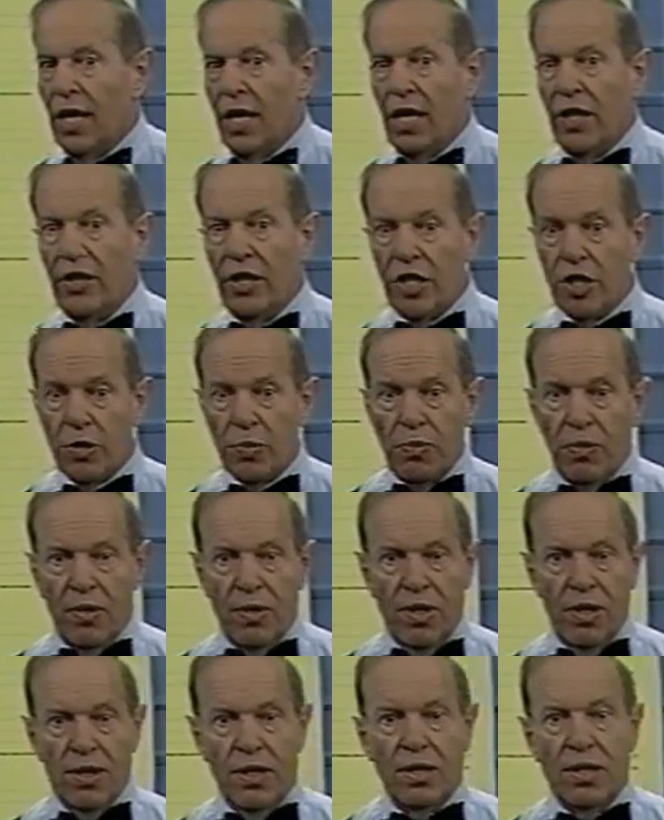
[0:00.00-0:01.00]
In this
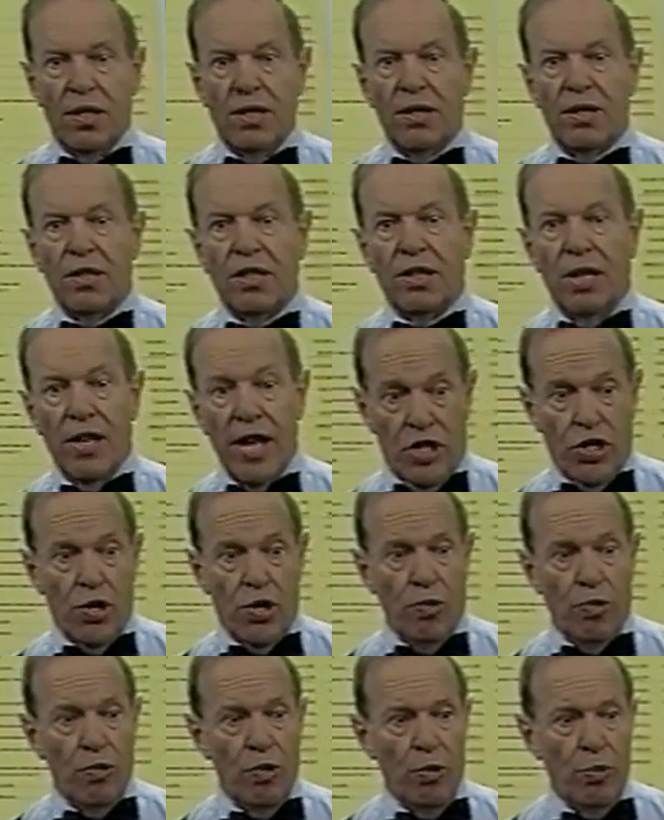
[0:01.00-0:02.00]

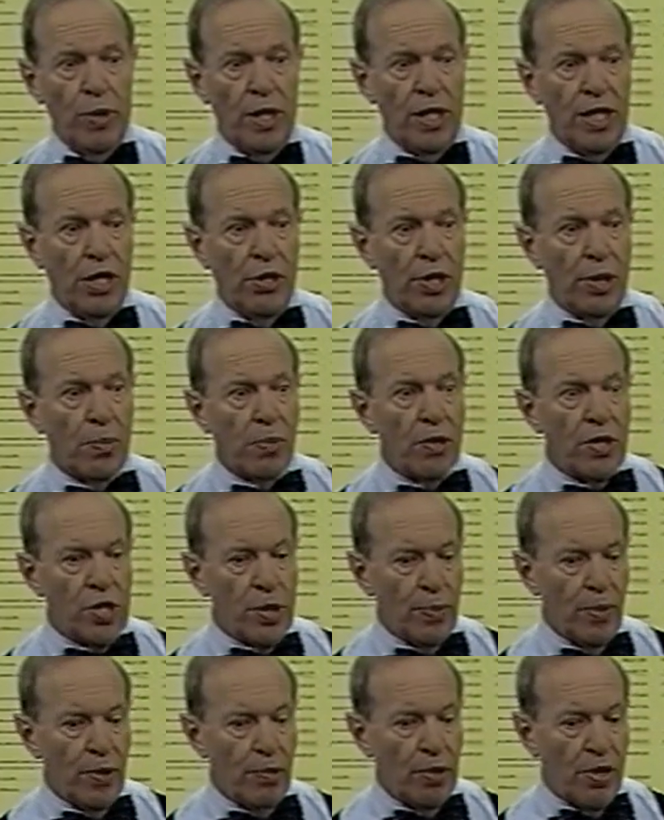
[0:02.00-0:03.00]
lecture, we'll be dealing
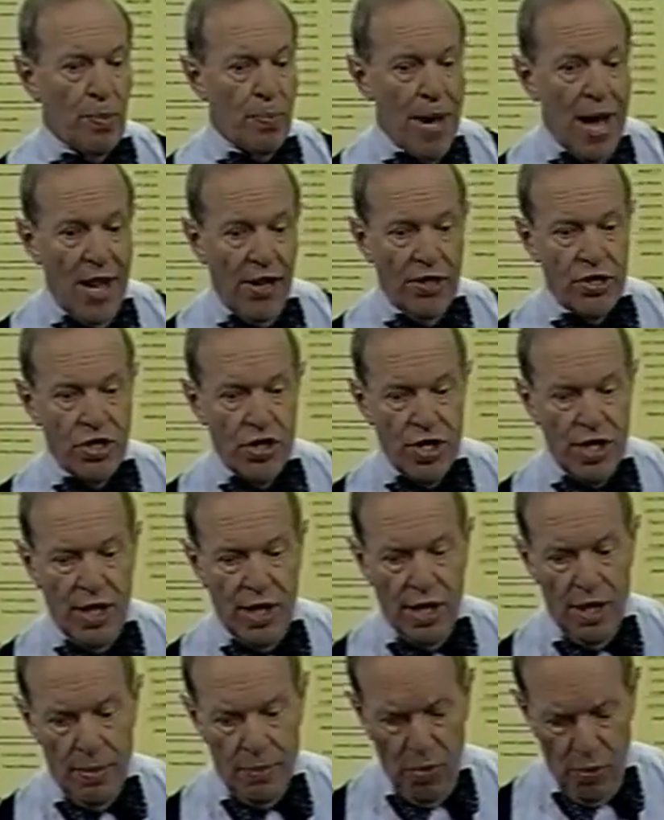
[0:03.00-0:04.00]
principally with the balance
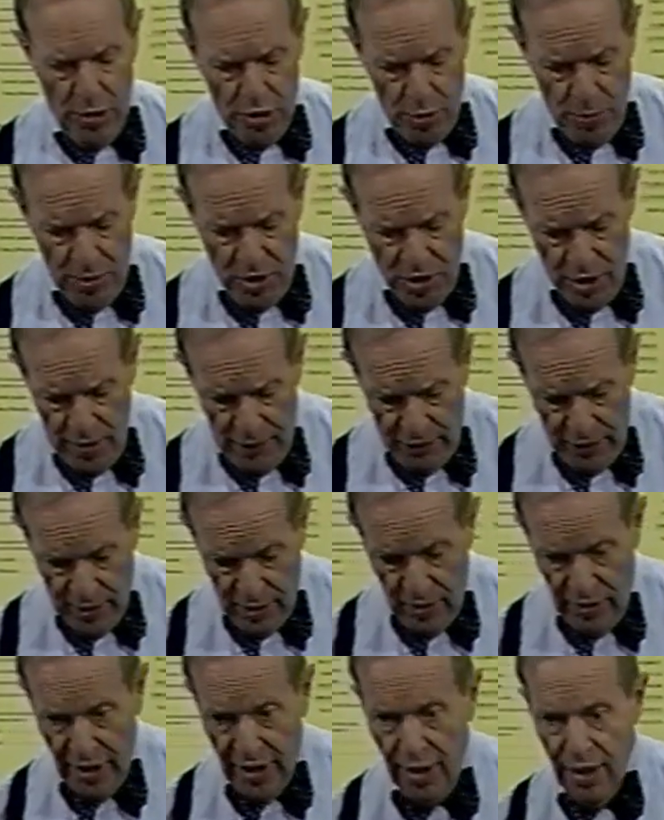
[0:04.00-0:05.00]
sheet, and more
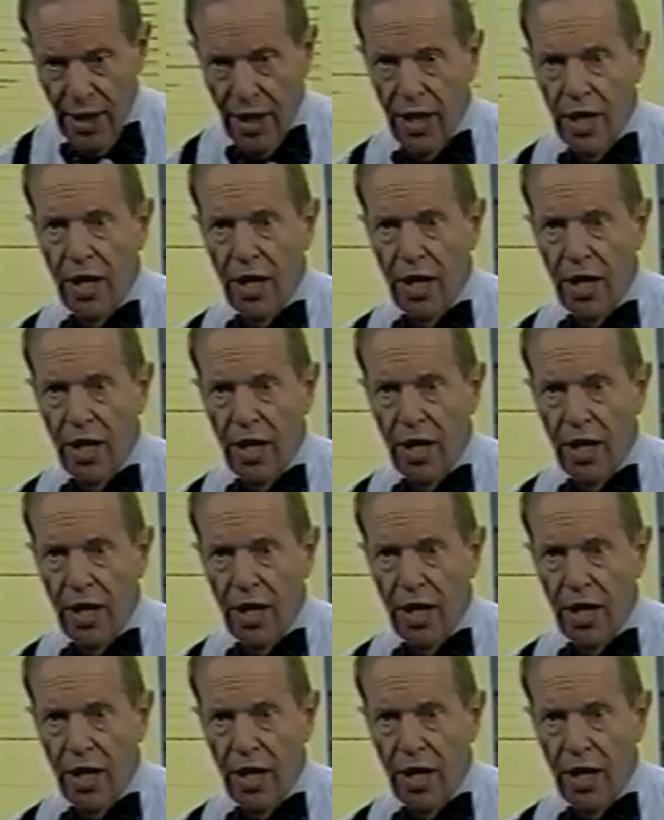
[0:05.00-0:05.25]
specifically